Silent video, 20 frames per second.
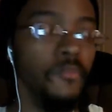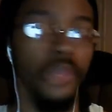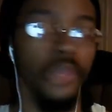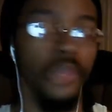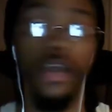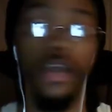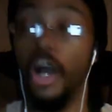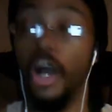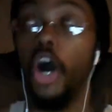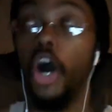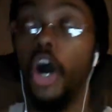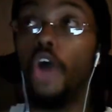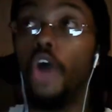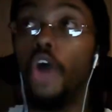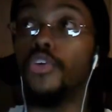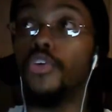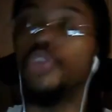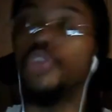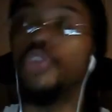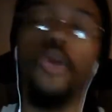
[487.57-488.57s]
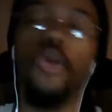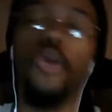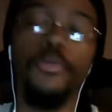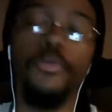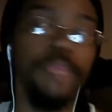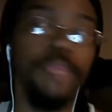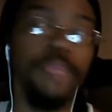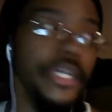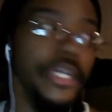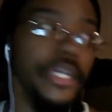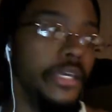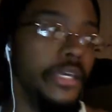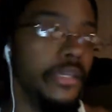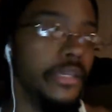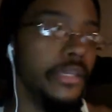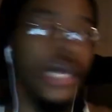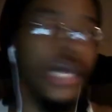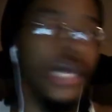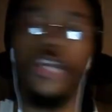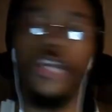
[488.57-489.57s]
Oh, you won't be like
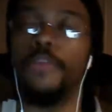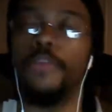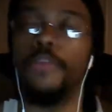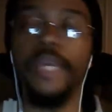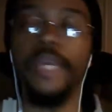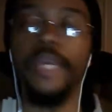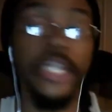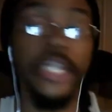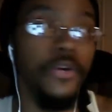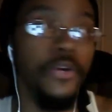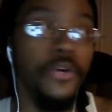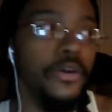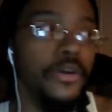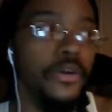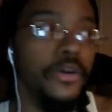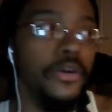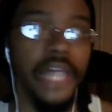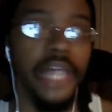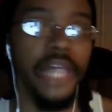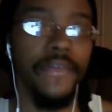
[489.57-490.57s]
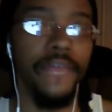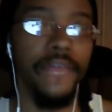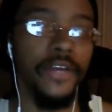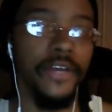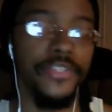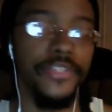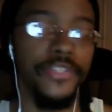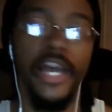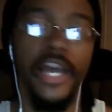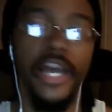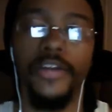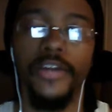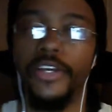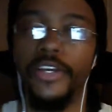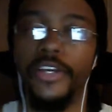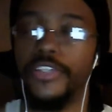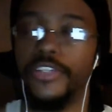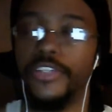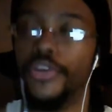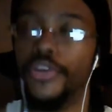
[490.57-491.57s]
your big hero Sly Fox Hound because your
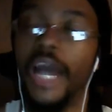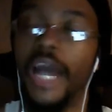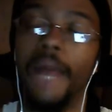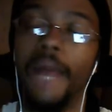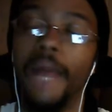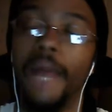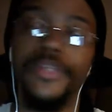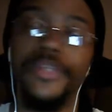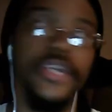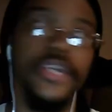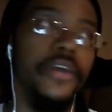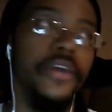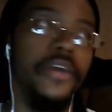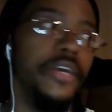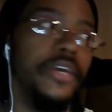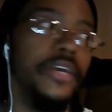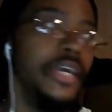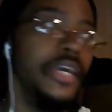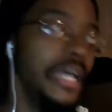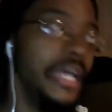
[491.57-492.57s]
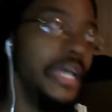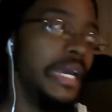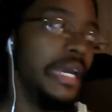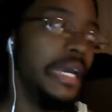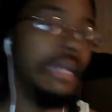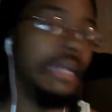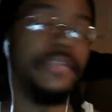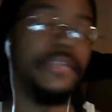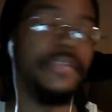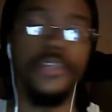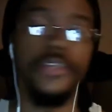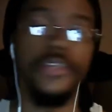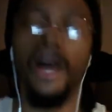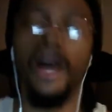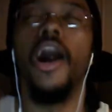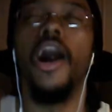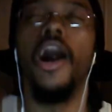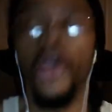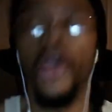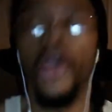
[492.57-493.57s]
commentary isn't
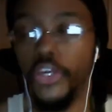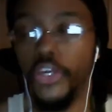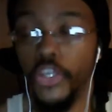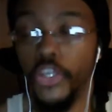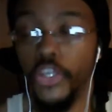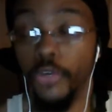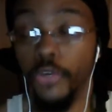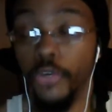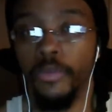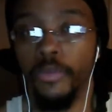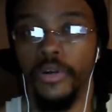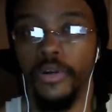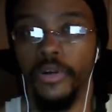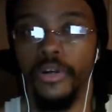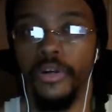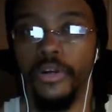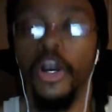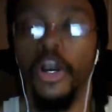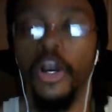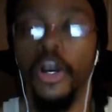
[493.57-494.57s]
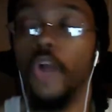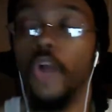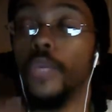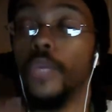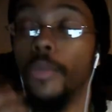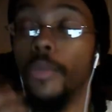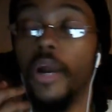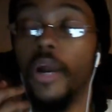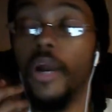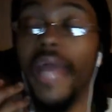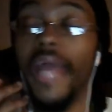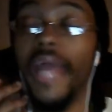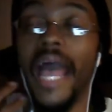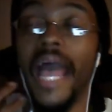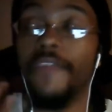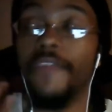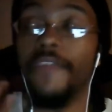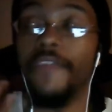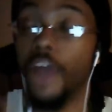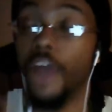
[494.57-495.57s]
our humor. We want to have it
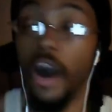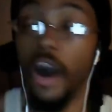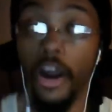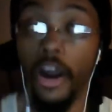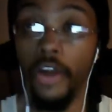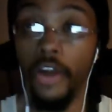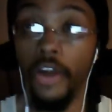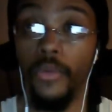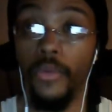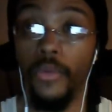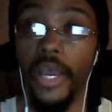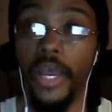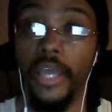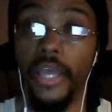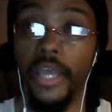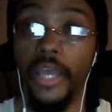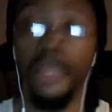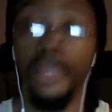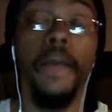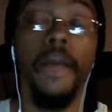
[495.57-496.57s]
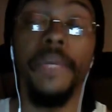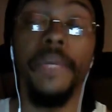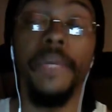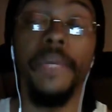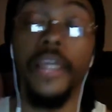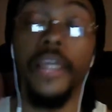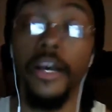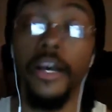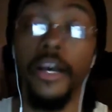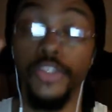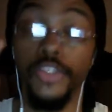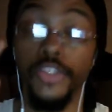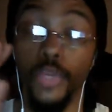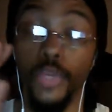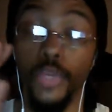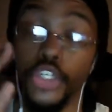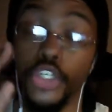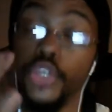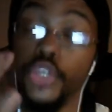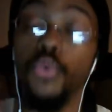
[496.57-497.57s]
our way because what
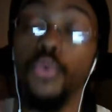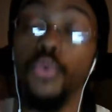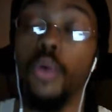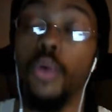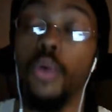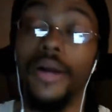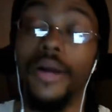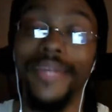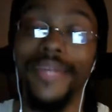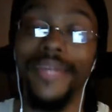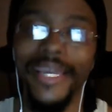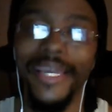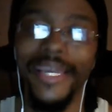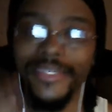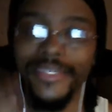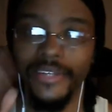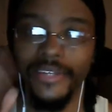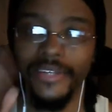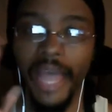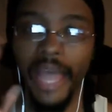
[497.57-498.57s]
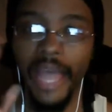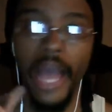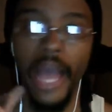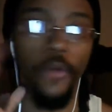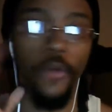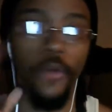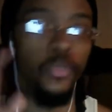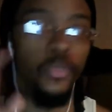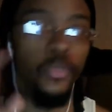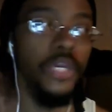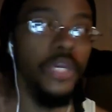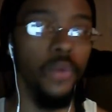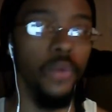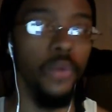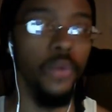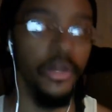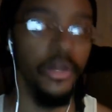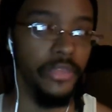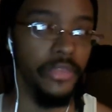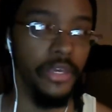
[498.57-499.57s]
you want isn't how we want
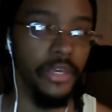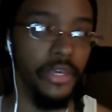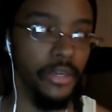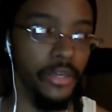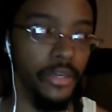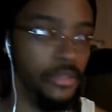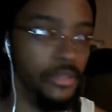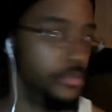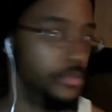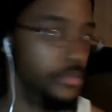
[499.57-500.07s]
things.